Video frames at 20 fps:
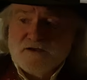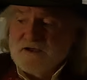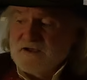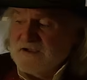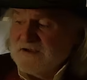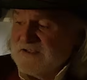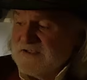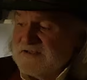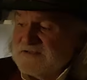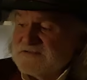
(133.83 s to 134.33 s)

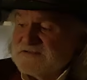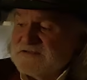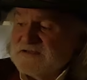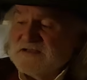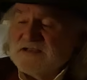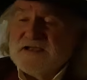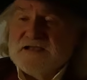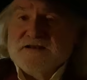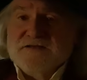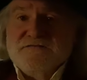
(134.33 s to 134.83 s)
against the
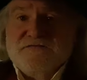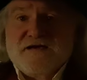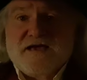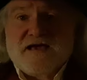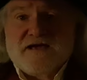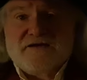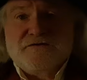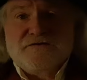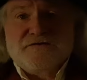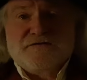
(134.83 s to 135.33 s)
kind of
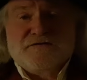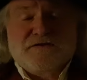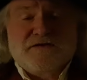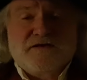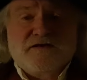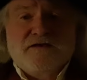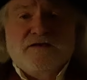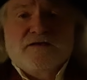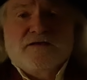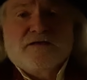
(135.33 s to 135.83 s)

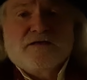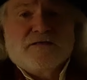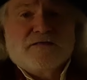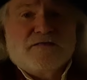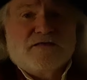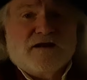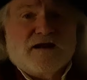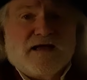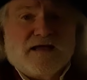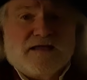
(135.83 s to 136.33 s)
accuracy
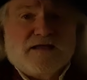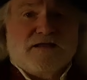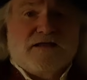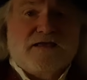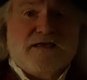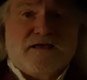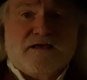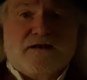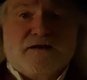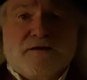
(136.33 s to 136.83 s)
that I can
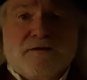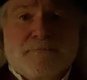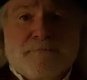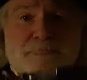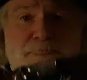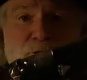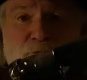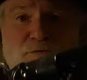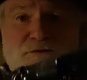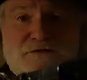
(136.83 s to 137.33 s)
get
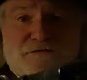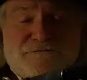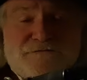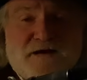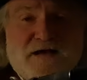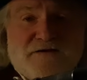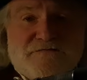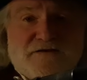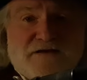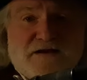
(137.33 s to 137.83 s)
with a
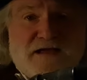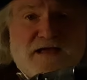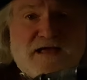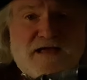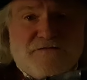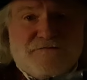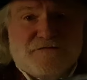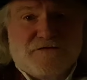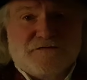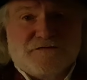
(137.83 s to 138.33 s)

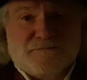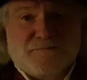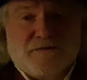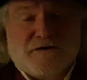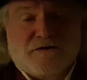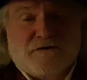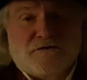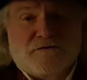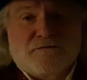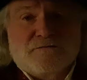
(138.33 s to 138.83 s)
5.5-inch
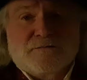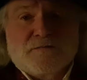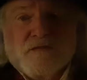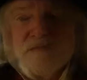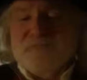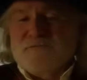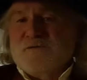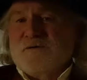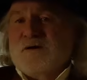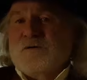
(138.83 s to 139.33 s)
barrel.
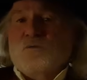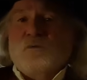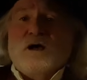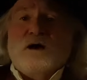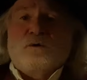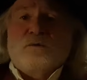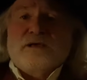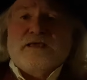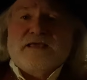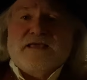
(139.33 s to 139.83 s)

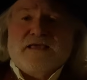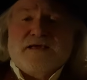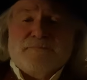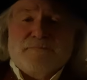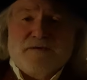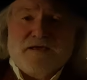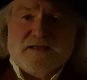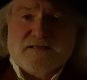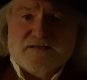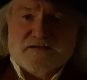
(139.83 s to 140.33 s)
While we can't
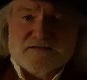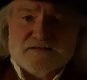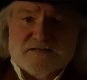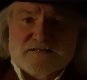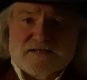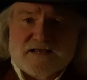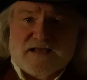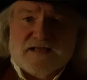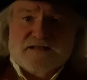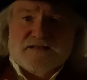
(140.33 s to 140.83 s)
make this a
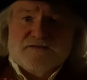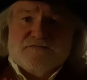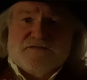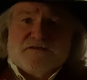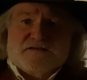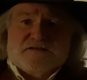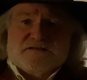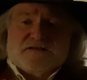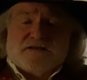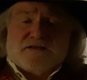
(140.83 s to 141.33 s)

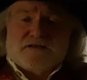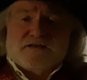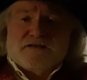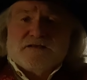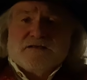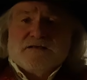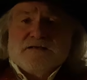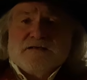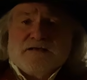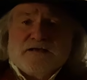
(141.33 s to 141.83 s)
scientific study,
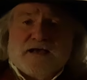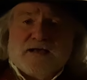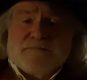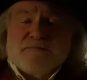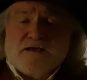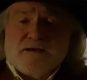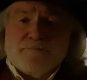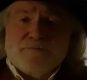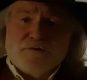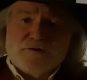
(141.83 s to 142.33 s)
I'm
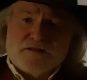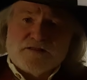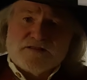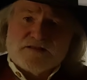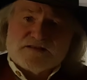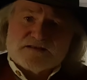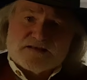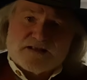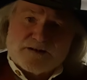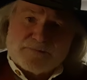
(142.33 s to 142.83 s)
not putting
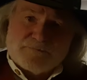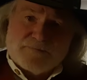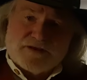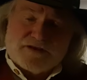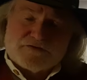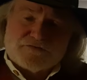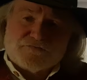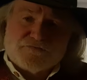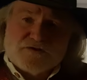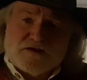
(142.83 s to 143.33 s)
these on a
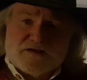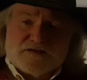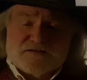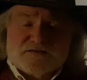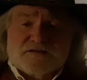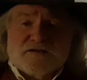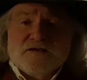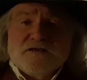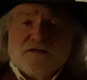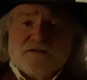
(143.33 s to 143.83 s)
bench
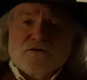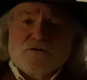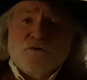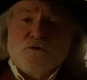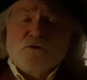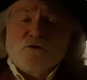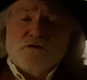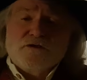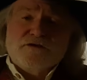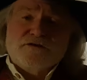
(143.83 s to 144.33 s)
rest. The
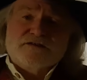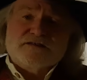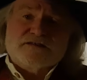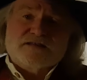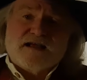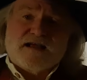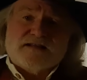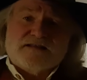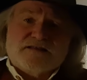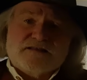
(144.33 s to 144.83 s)
goal here is
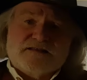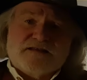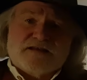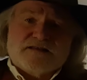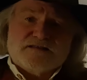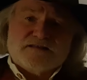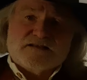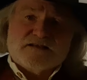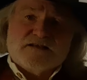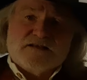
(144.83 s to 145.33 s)
not to
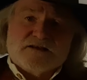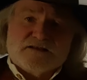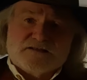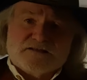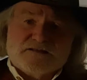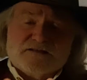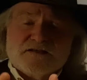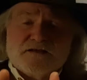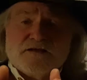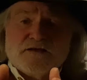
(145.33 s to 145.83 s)
test the
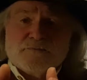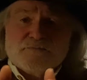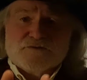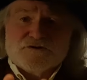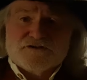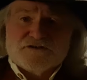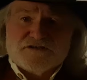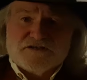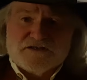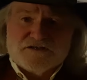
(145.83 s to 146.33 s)
gun's
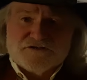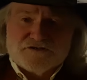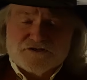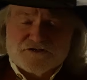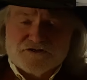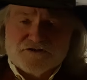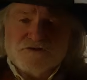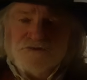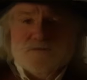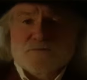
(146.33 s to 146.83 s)

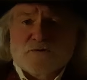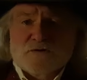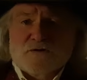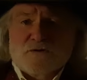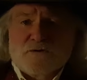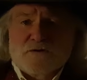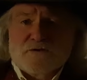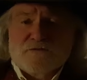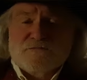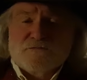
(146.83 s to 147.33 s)
precision. We're
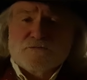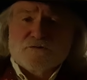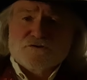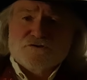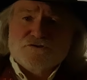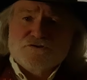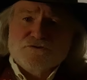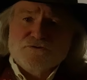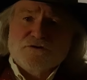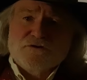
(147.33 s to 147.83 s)
going for
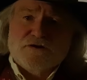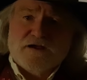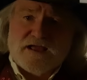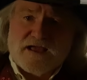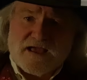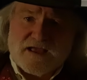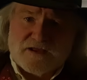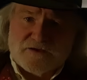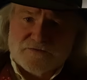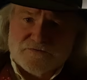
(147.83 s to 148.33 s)
shooter
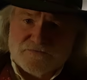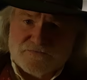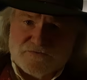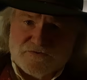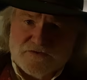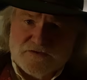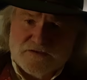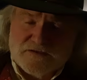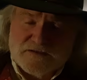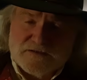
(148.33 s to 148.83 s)

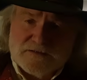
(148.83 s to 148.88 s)
accuracy.